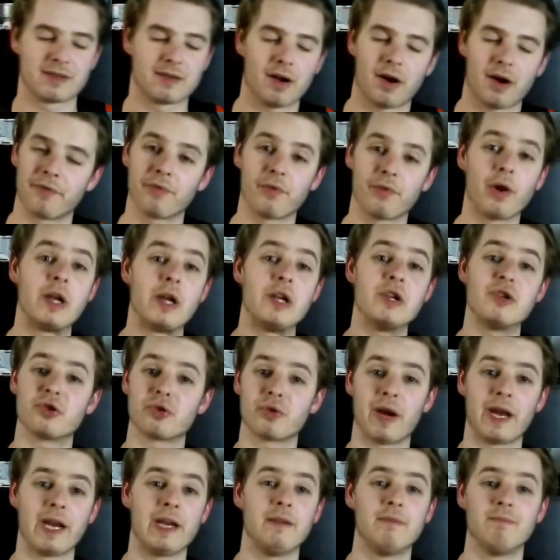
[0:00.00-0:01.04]
a freight
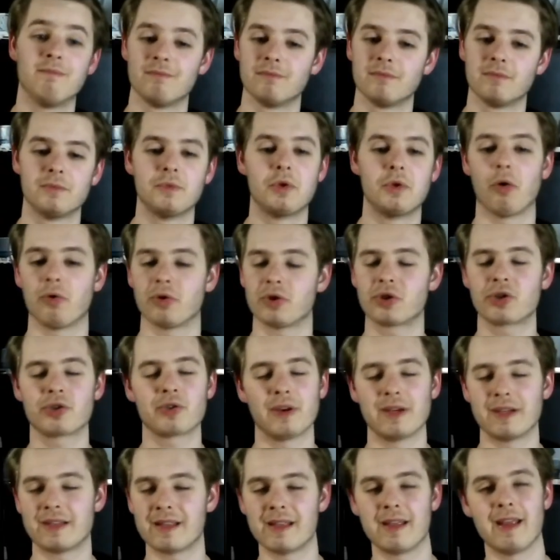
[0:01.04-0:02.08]
train going straight
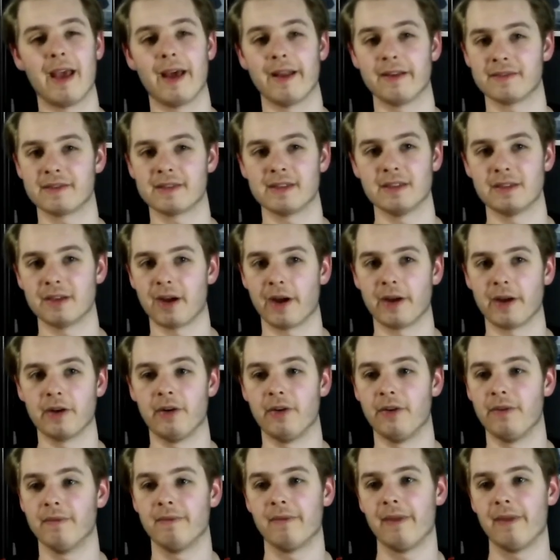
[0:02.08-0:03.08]
to the NFC title.